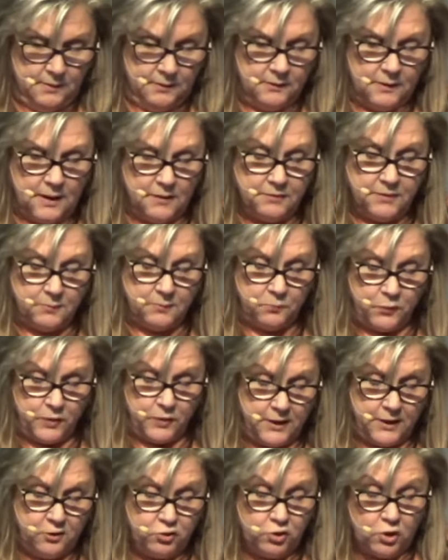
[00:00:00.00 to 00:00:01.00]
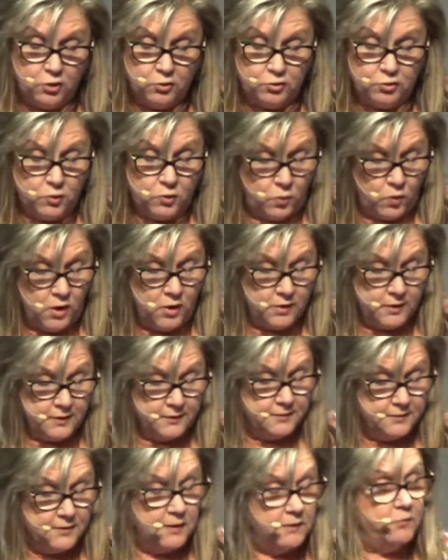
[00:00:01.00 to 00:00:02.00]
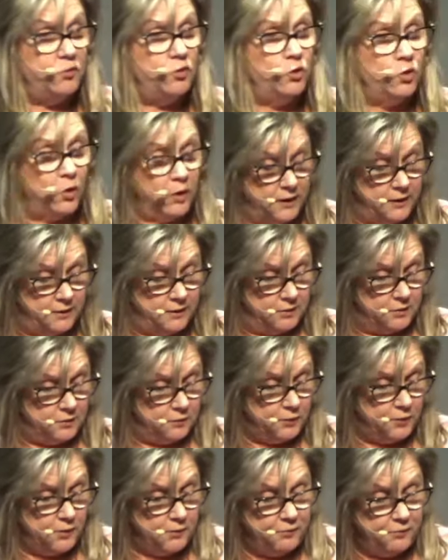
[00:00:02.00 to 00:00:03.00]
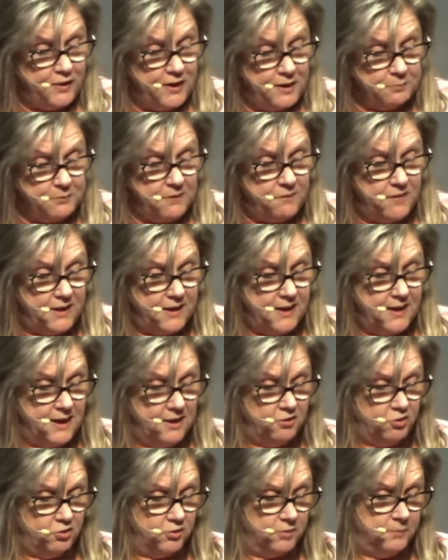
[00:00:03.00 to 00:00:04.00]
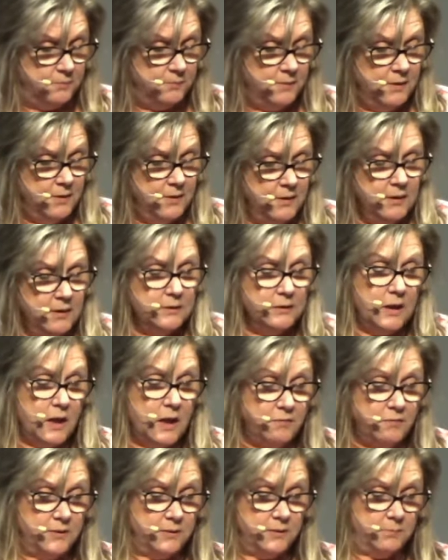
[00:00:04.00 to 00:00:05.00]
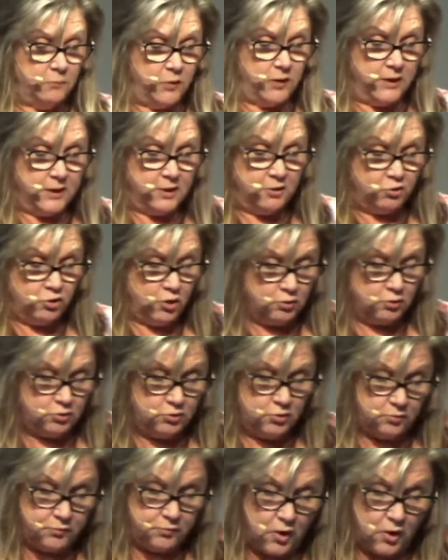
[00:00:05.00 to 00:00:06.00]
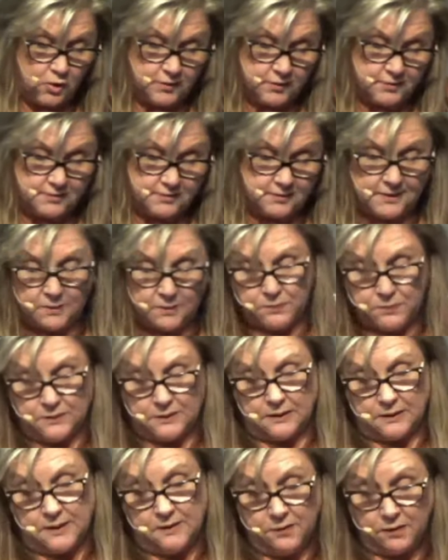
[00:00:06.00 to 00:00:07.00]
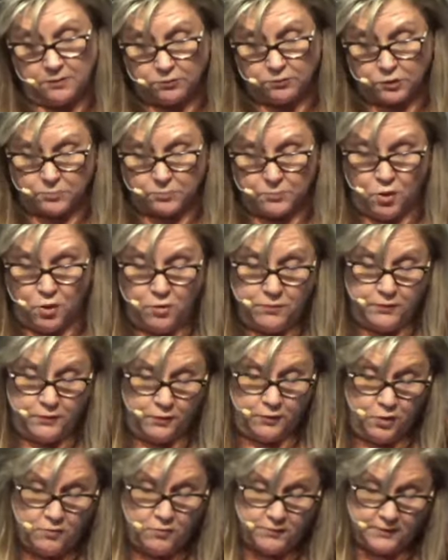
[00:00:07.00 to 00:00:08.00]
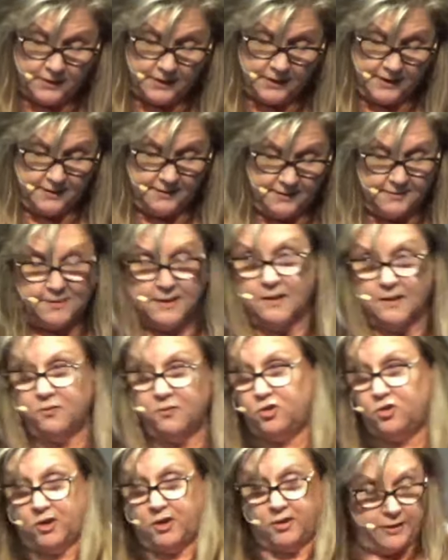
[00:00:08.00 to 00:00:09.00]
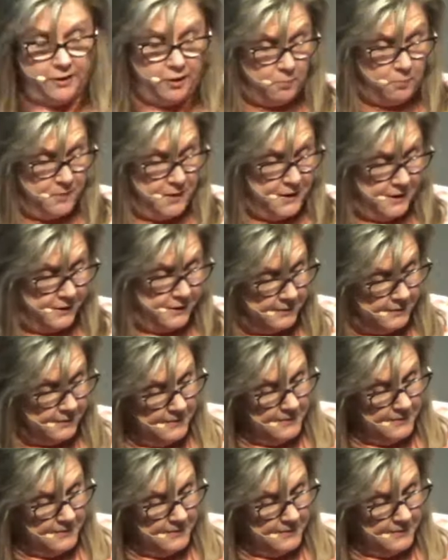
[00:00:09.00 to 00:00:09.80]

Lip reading: Love him when he chose to work instead of joining us for a family vacation. Love him when he chose to fall asleep in the living room over and over again instead of sharing our bed.